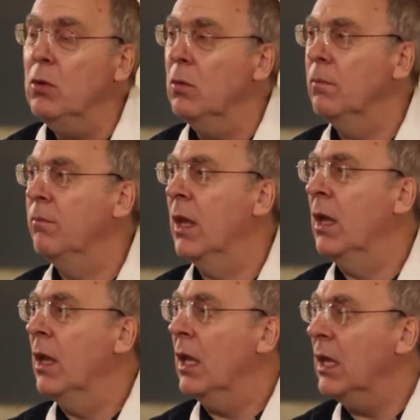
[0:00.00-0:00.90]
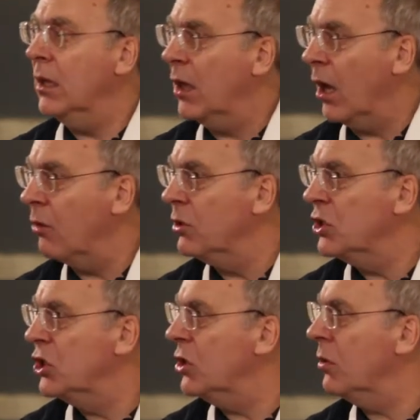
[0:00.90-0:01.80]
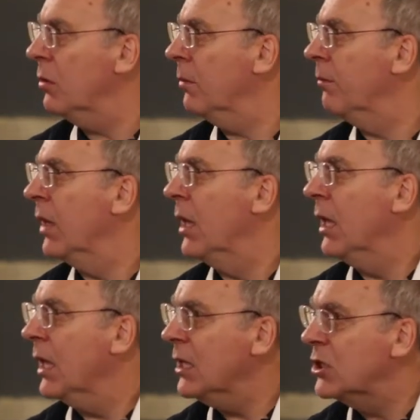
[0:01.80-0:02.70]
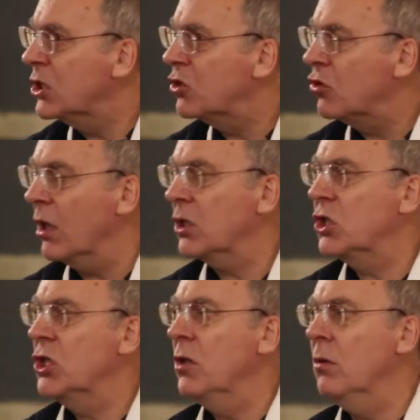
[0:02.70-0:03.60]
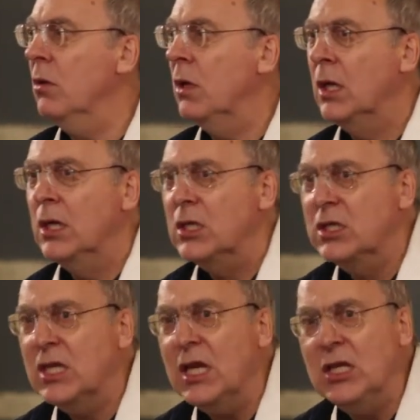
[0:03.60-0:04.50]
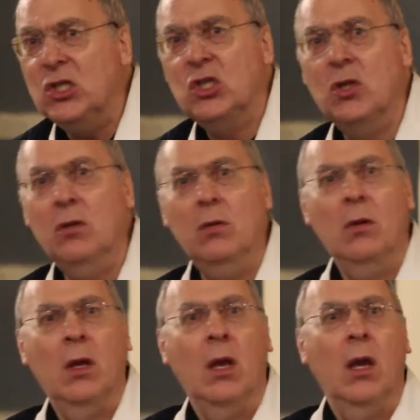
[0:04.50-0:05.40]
you, encourage you, instruct you, teach you,